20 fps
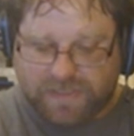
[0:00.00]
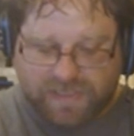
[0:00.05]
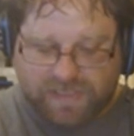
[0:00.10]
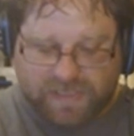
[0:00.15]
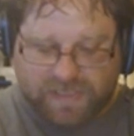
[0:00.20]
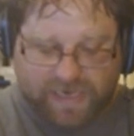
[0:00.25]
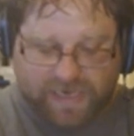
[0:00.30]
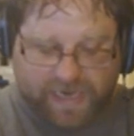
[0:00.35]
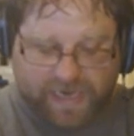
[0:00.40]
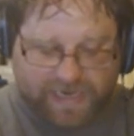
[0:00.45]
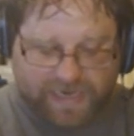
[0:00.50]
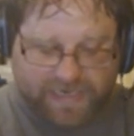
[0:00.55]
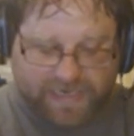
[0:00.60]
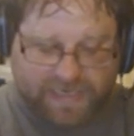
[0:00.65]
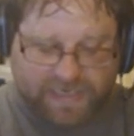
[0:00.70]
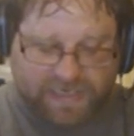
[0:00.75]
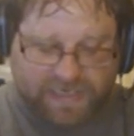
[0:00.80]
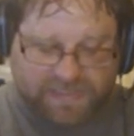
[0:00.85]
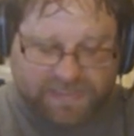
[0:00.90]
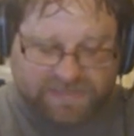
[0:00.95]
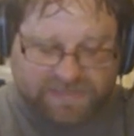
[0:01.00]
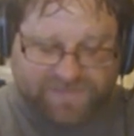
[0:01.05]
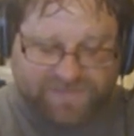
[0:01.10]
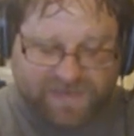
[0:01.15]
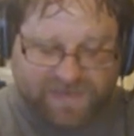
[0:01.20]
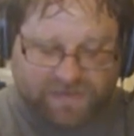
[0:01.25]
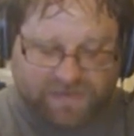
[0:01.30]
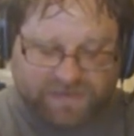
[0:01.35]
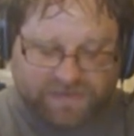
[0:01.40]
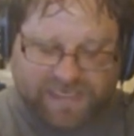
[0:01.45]
And it is
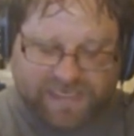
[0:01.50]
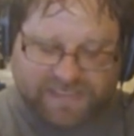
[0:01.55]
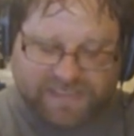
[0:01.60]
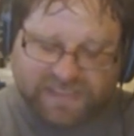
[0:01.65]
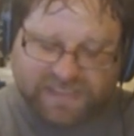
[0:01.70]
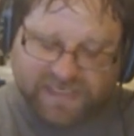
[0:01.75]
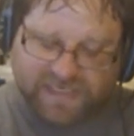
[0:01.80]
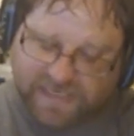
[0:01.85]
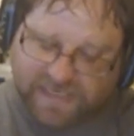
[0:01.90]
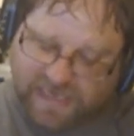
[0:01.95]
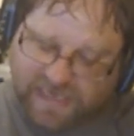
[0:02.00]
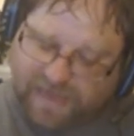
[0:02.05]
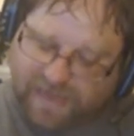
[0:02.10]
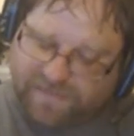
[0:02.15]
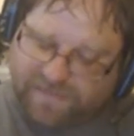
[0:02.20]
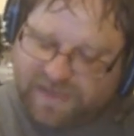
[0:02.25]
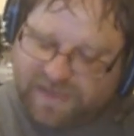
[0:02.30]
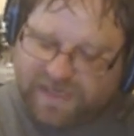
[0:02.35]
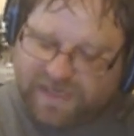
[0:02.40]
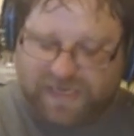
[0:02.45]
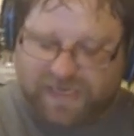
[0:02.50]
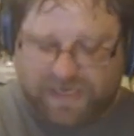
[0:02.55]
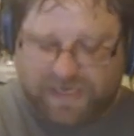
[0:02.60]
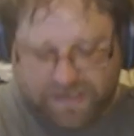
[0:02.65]
billed as a comedy.